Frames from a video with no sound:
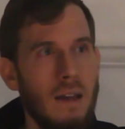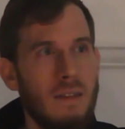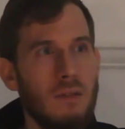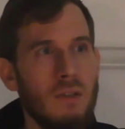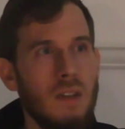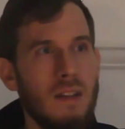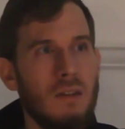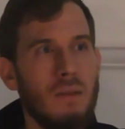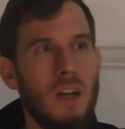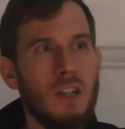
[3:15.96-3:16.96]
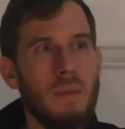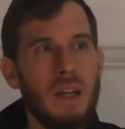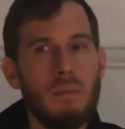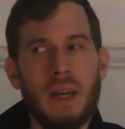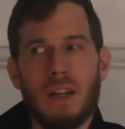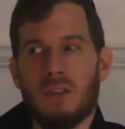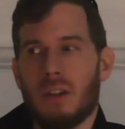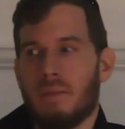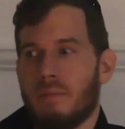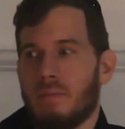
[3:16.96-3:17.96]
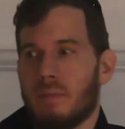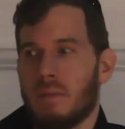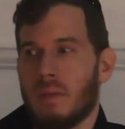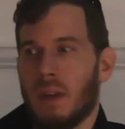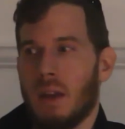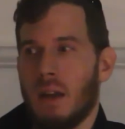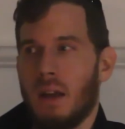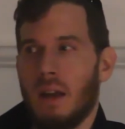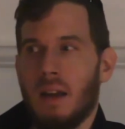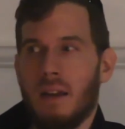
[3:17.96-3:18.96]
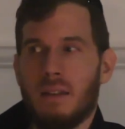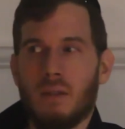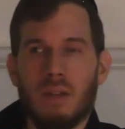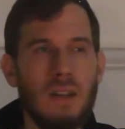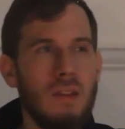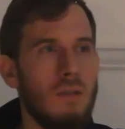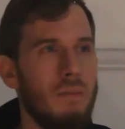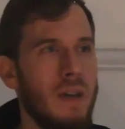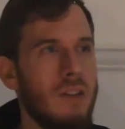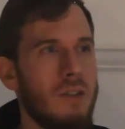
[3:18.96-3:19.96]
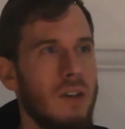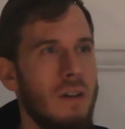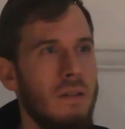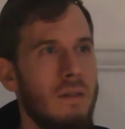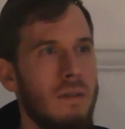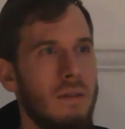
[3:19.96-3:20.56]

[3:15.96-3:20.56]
He's tuned into a much bigger picture. He's tuned into a picture